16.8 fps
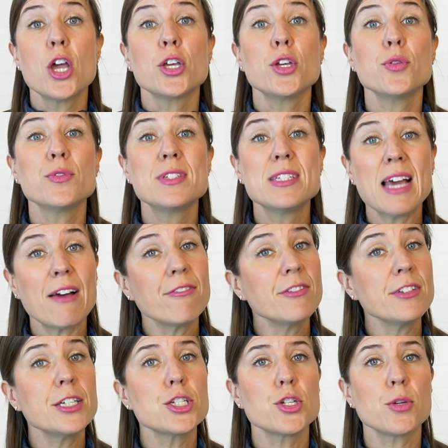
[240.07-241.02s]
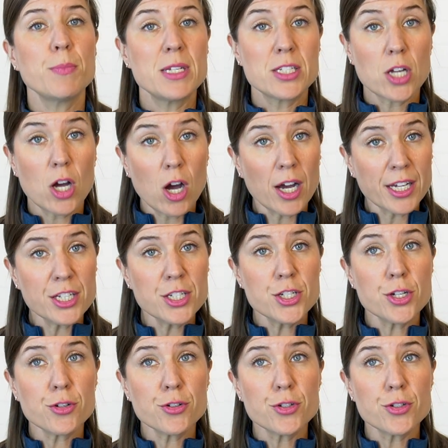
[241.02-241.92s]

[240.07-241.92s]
you definitely should be talking to your